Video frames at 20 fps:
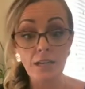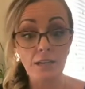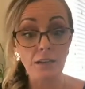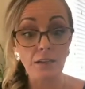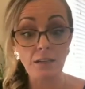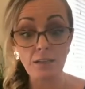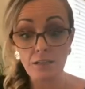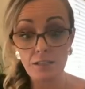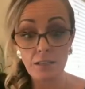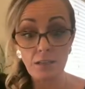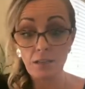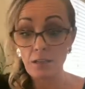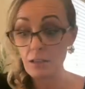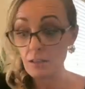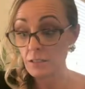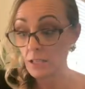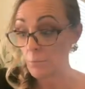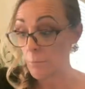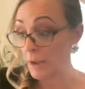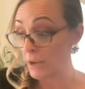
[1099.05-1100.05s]
I need to see
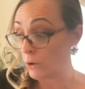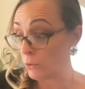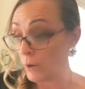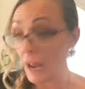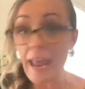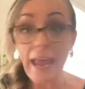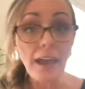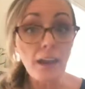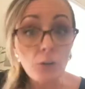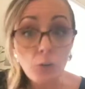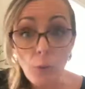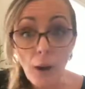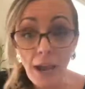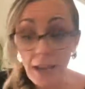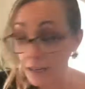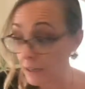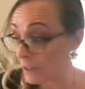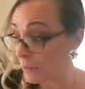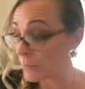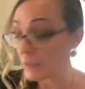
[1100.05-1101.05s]
things in my own
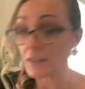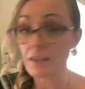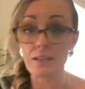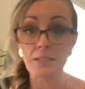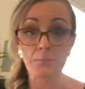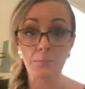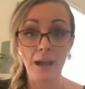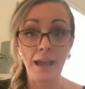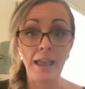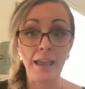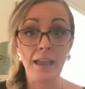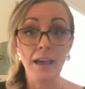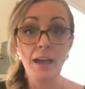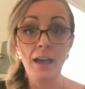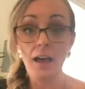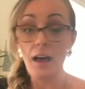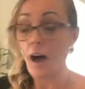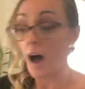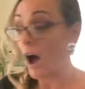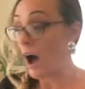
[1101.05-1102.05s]
handwriting because my
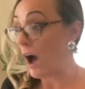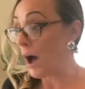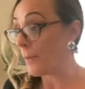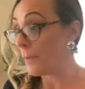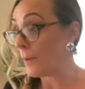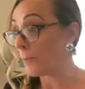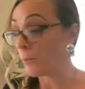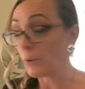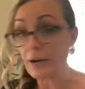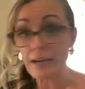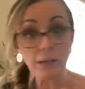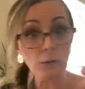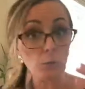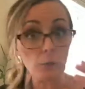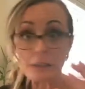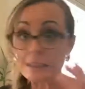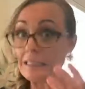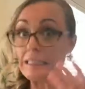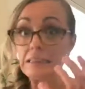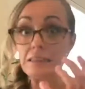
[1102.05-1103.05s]
brain
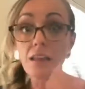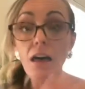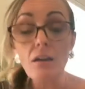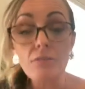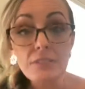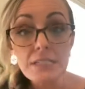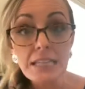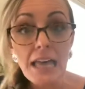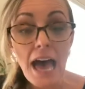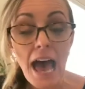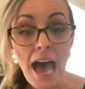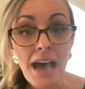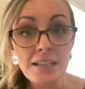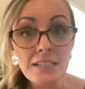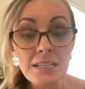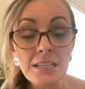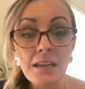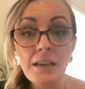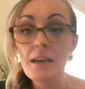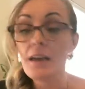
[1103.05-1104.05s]
really loves
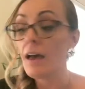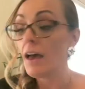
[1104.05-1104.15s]
that.